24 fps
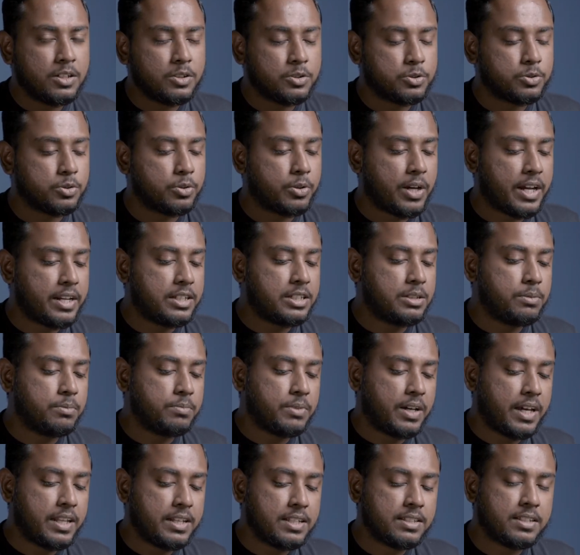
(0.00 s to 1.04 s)
So
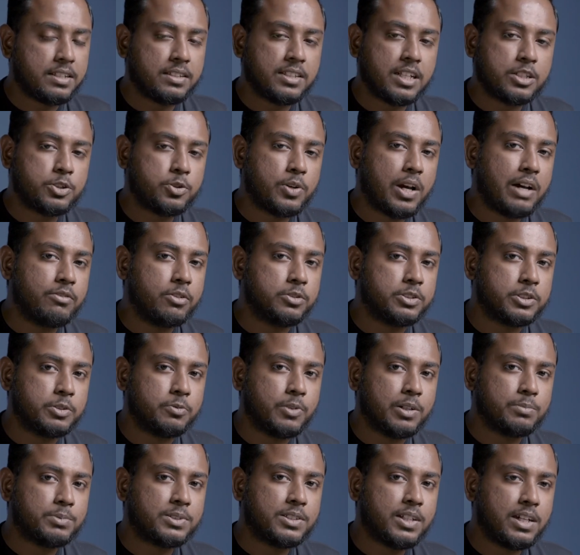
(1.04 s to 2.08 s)
anything that you have on the
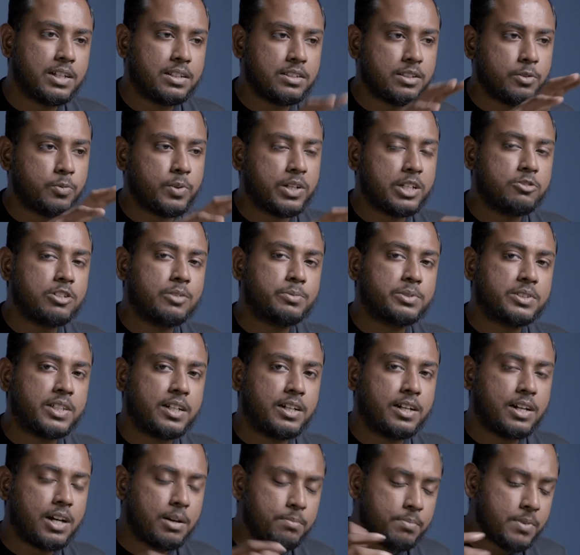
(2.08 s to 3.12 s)
website, the way you have set
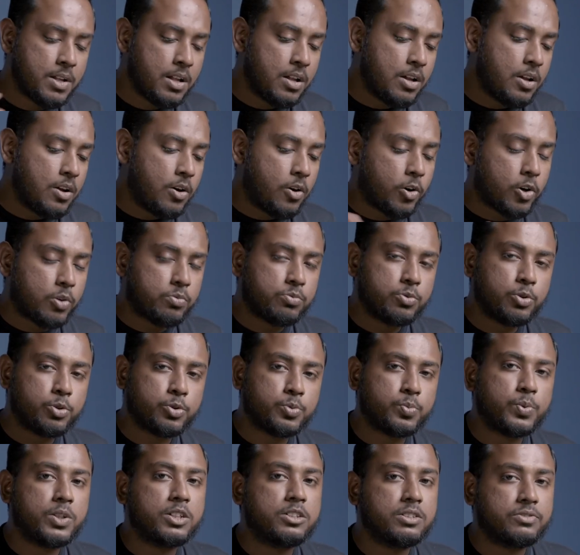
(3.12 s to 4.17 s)
it up, all of
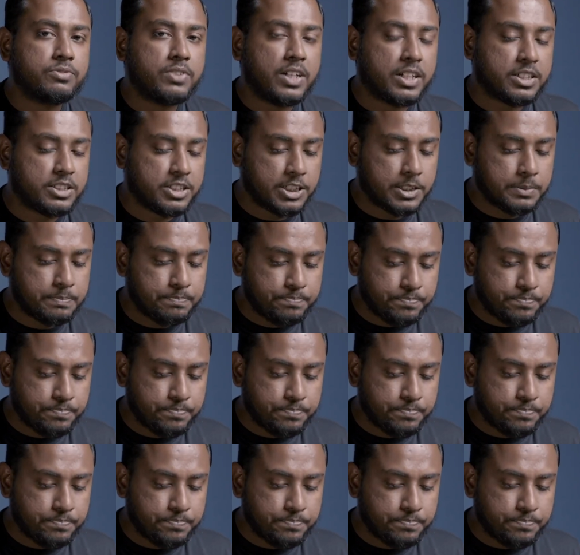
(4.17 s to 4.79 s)
those will reflect here.